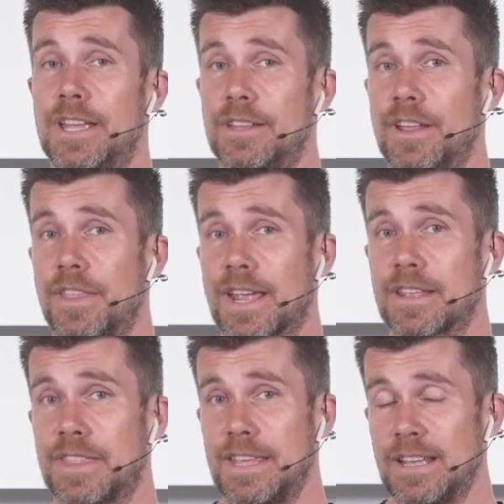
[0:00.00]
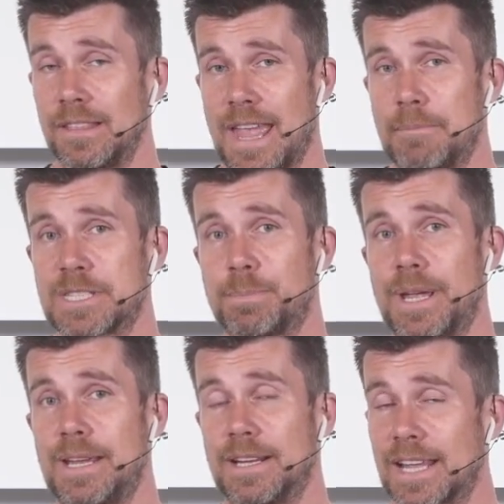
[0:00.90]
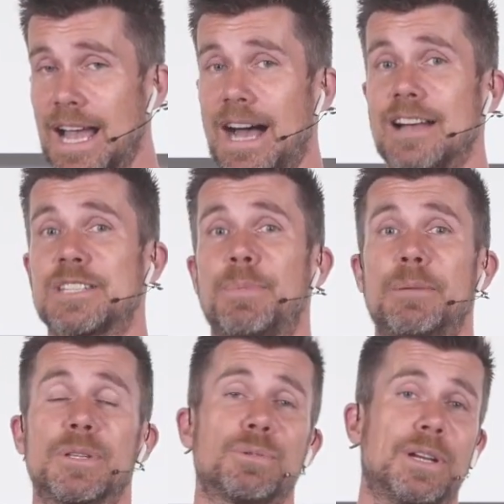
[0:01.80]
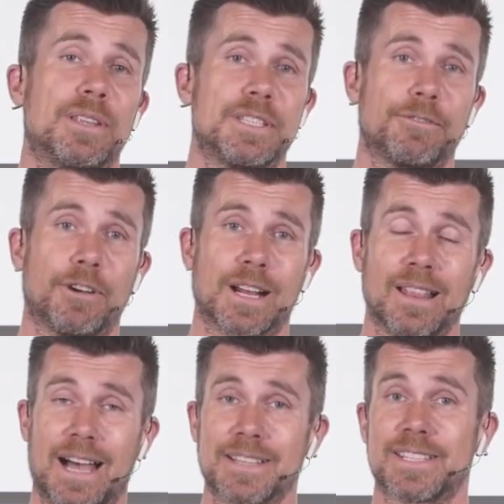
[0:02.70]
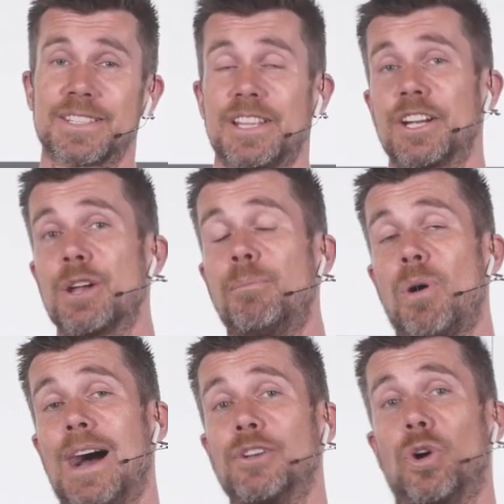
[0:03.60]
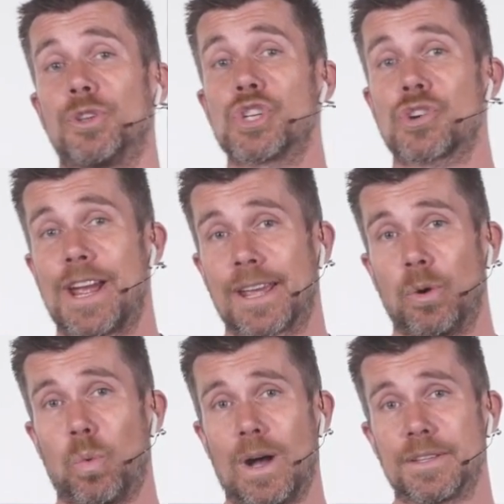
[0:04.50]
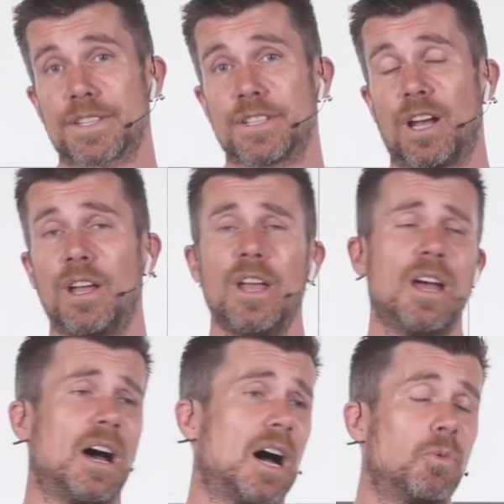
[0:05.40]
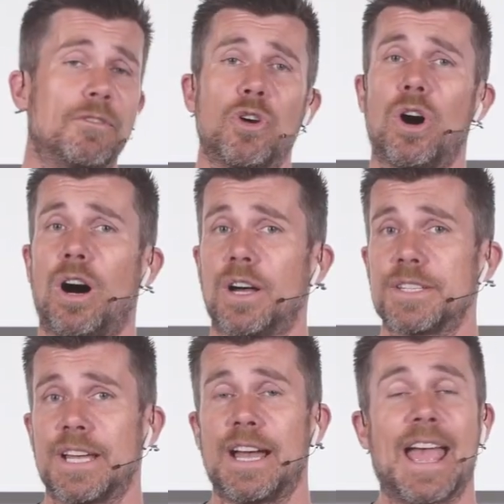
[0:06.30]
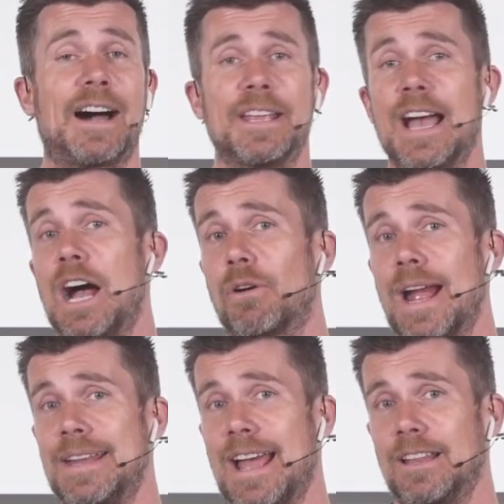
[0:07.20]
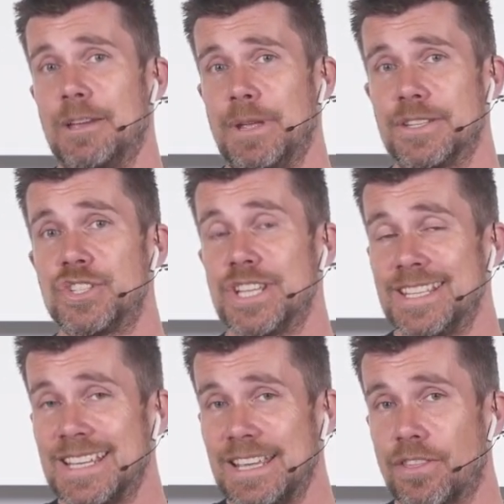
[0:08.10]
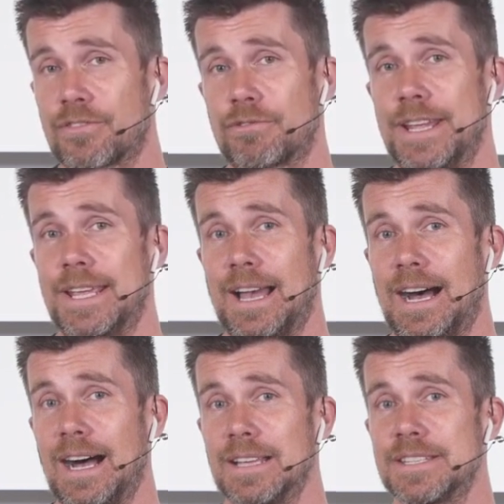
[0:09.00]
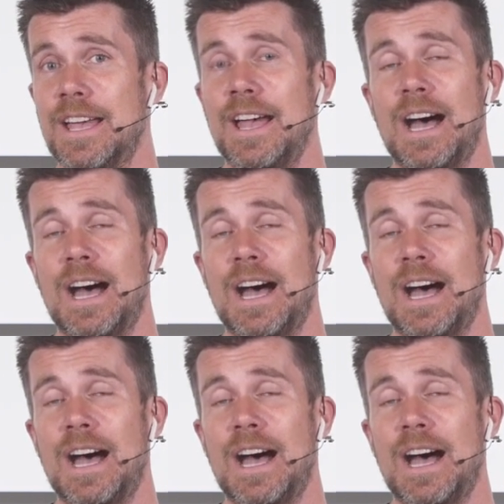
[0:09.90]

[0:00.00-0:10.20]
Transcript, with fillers: in the lap speed and car speed between the different classes that are combined on track at once. So we've got Audi R8, LMS, GT3 cars